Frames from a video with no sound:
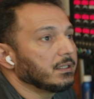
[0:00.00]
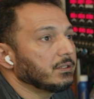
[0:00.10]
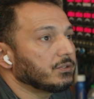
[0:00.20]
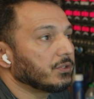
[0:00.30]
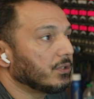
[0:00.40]

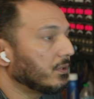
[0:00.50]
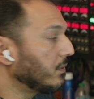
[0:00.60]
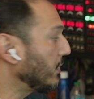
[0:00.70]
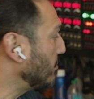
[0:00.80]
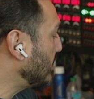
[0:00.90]
So
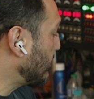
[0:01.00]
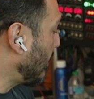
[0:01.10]
let me stop the